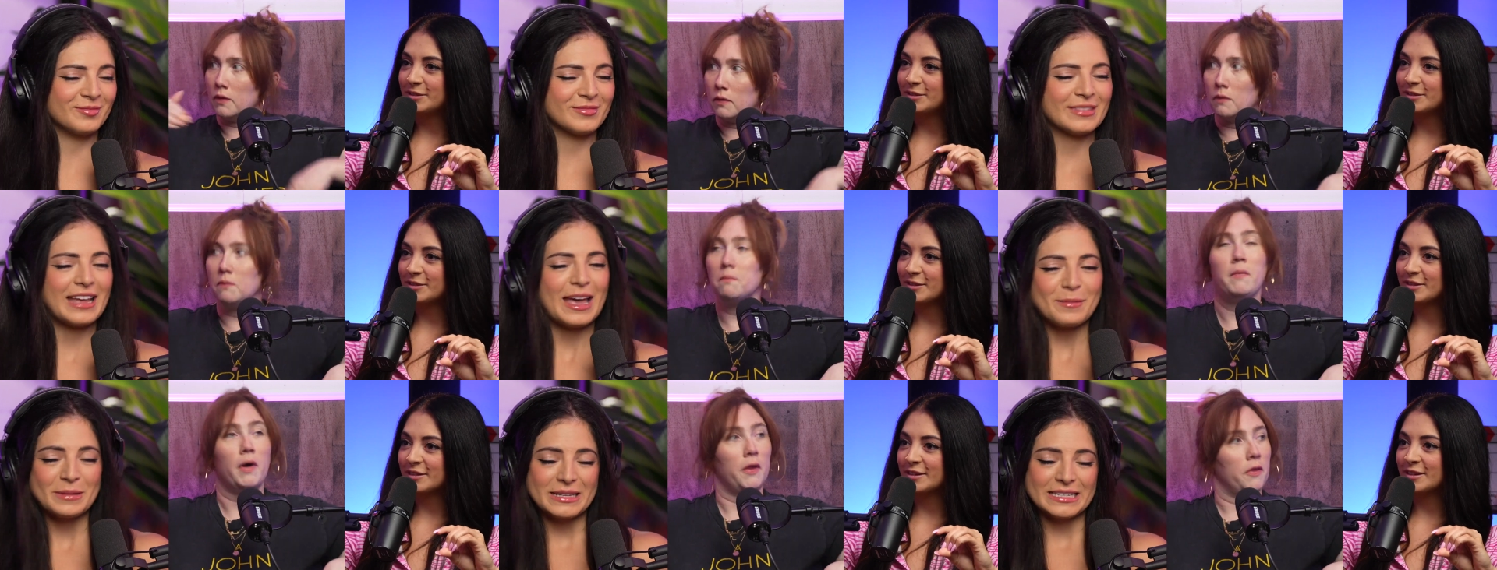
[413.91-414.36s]

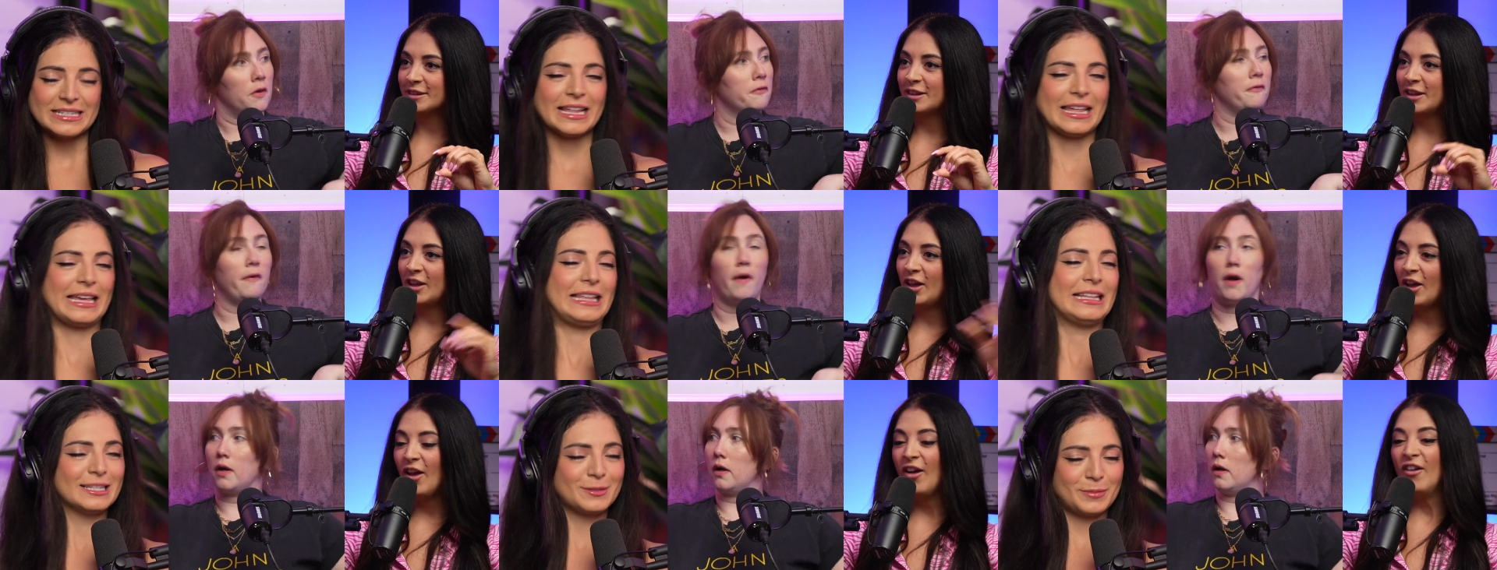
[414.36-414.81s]
Speaker 1: I've been
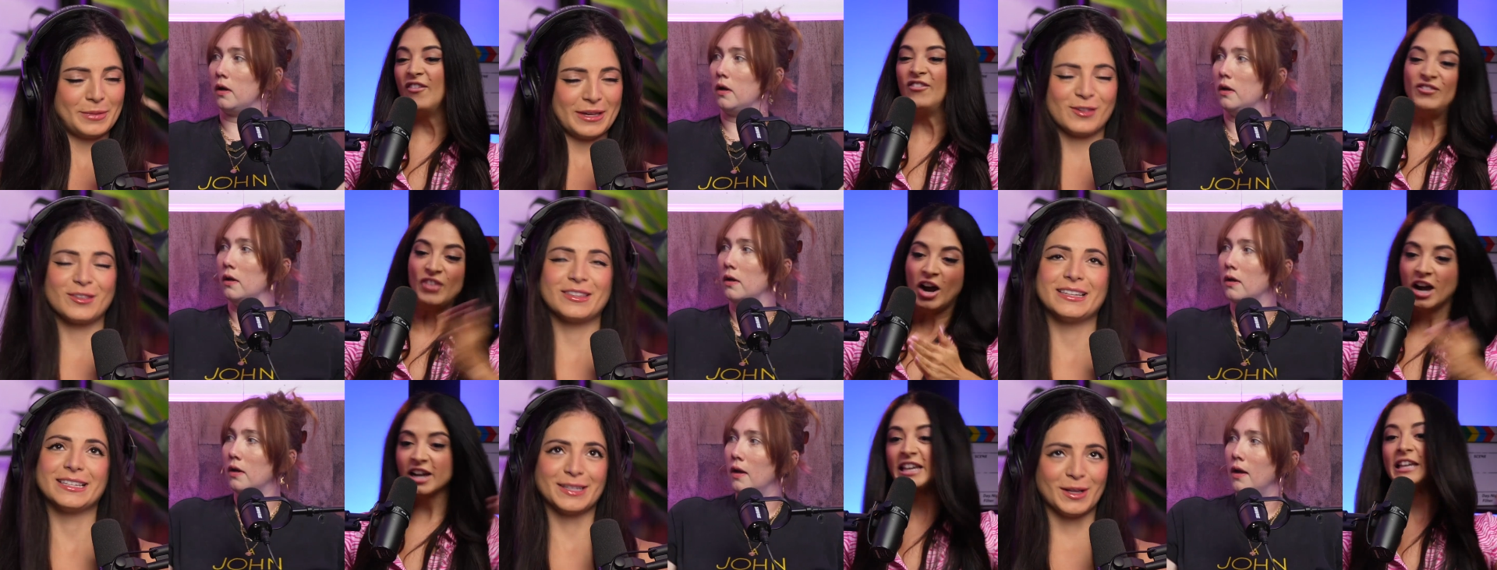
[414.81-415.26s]
telling this bitch
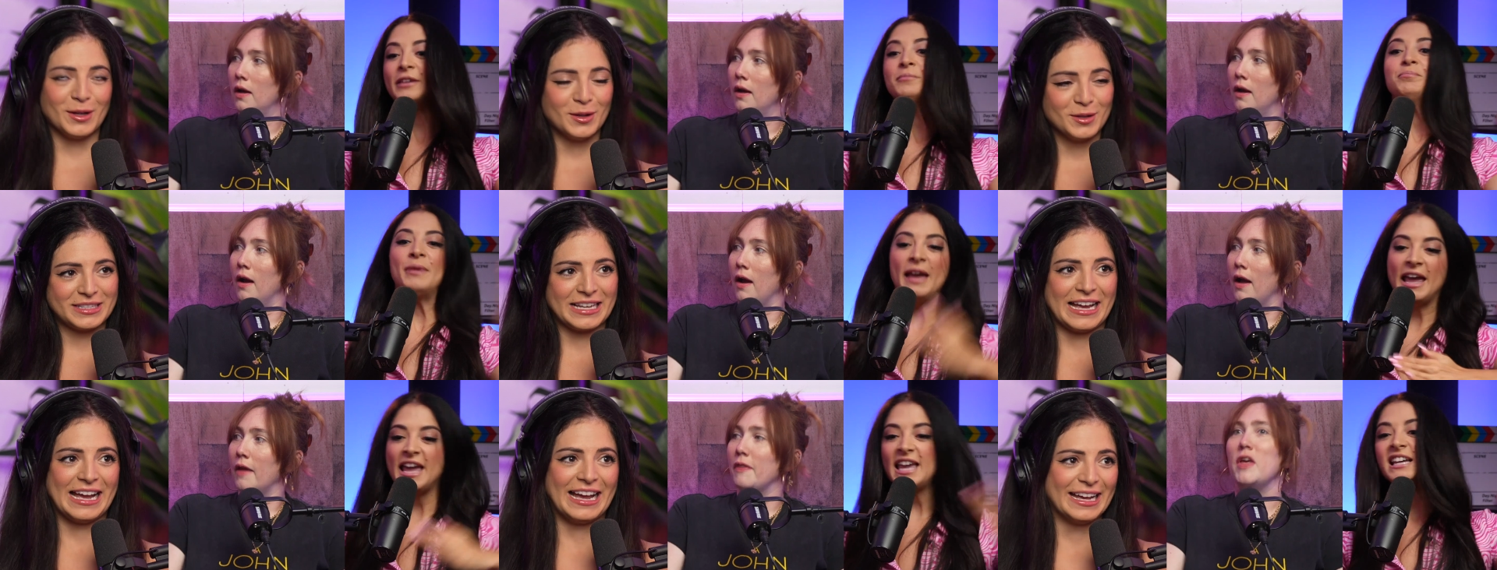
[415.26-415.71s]
fucking
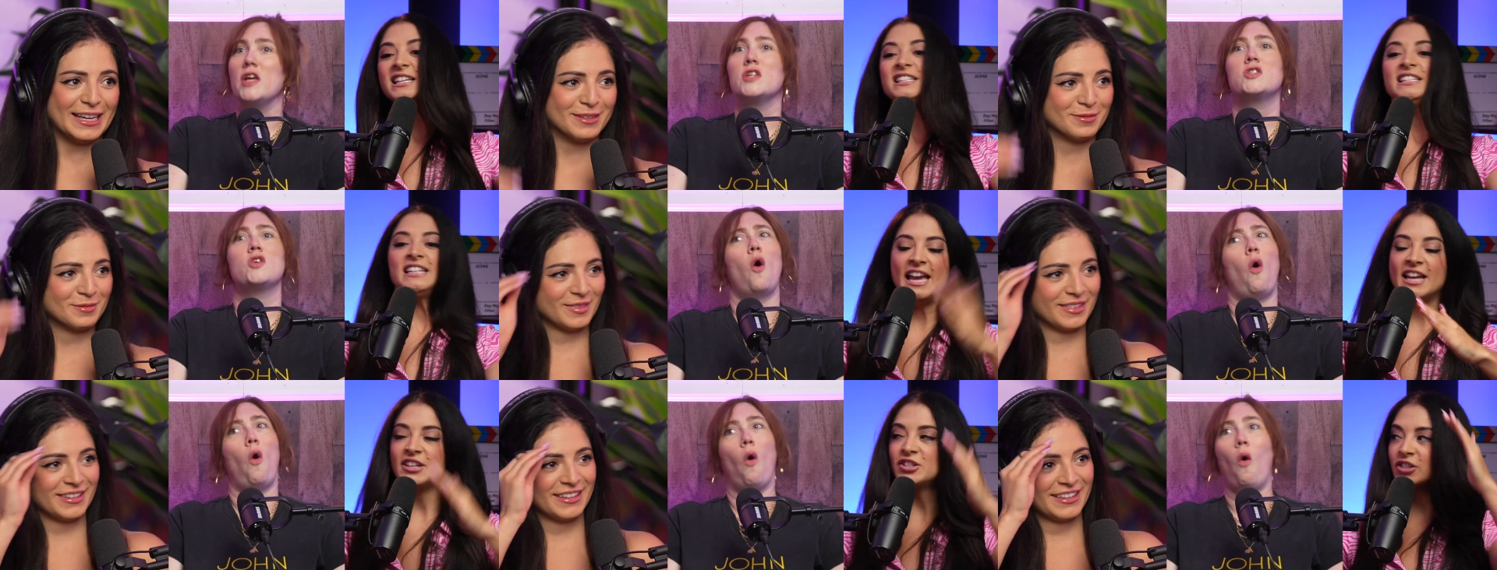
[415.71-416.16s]
pay
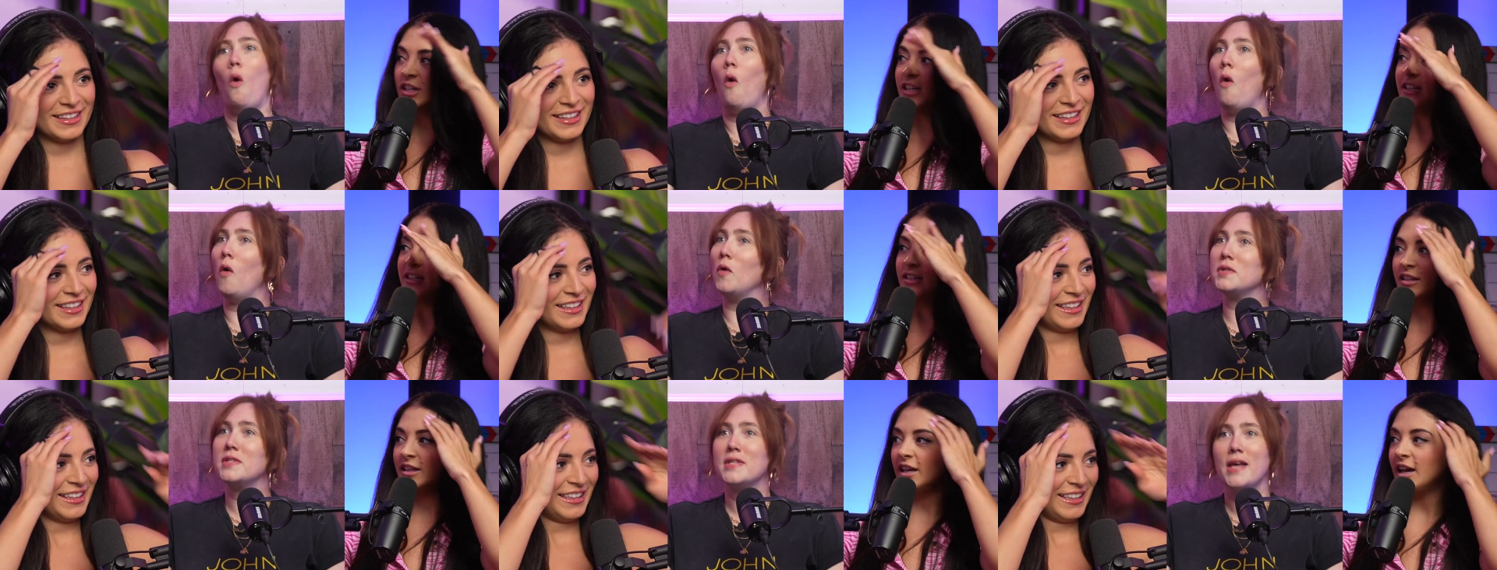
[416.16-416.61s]
attention
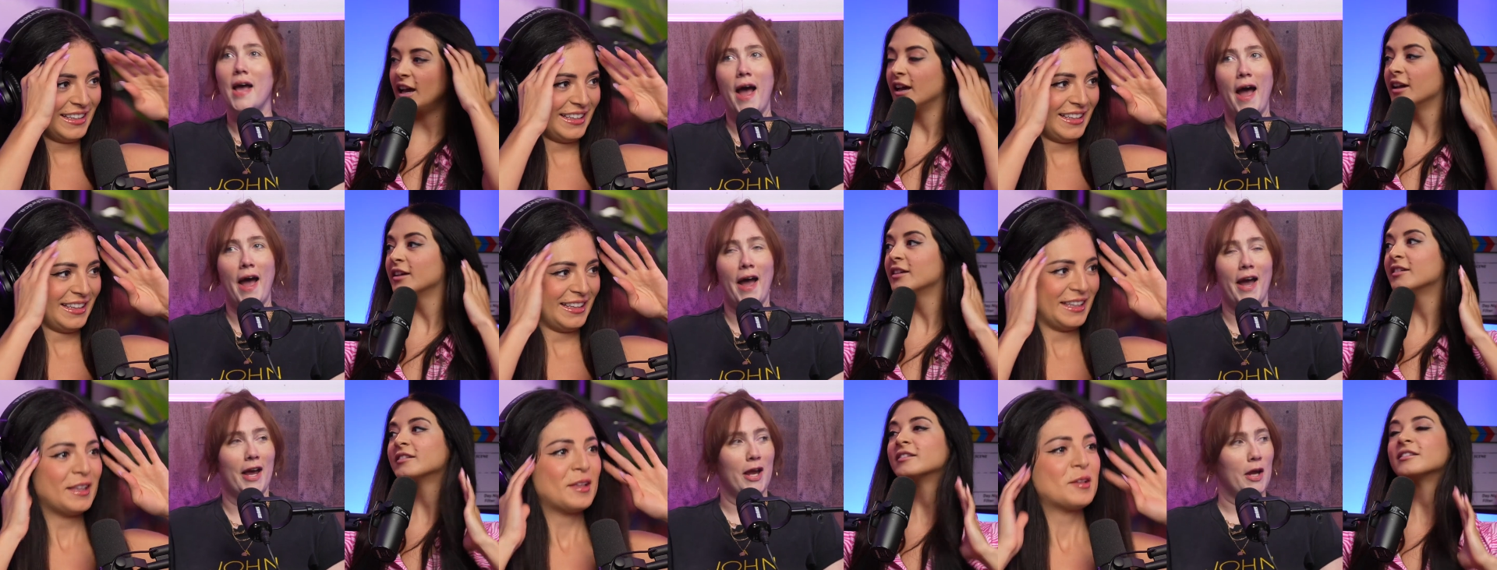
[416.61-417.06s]
whole yeah.
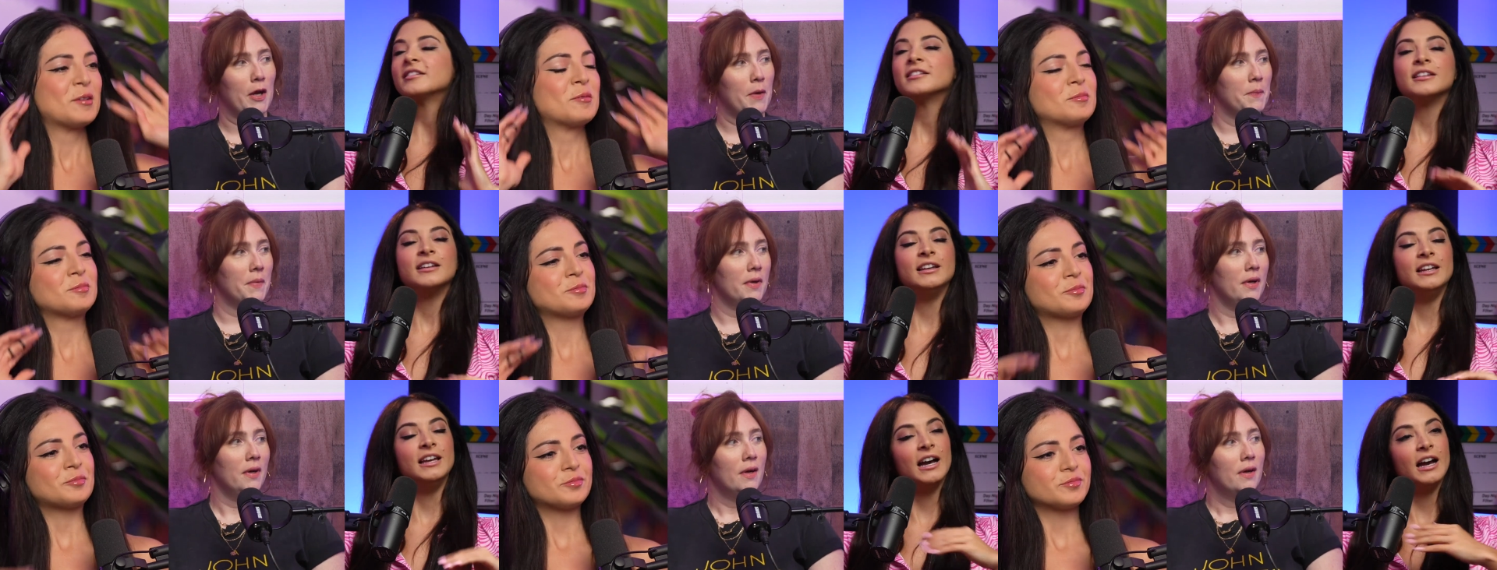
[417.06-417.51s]

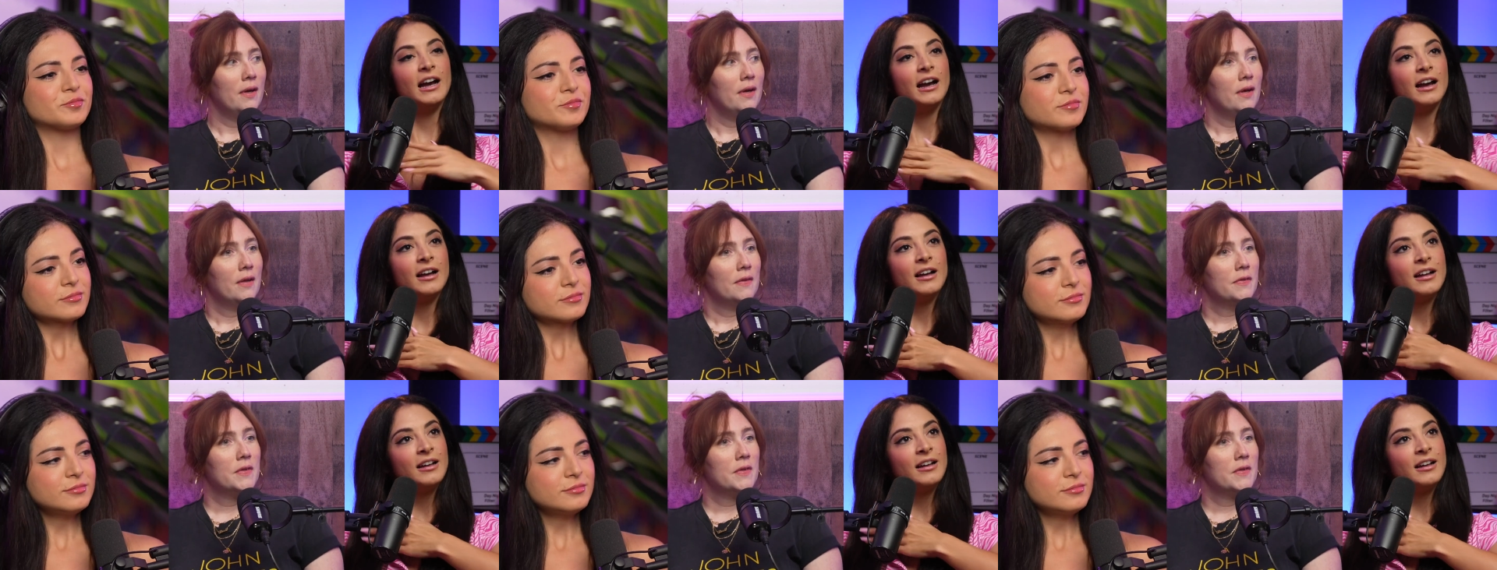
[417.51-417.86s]
time. Yeah.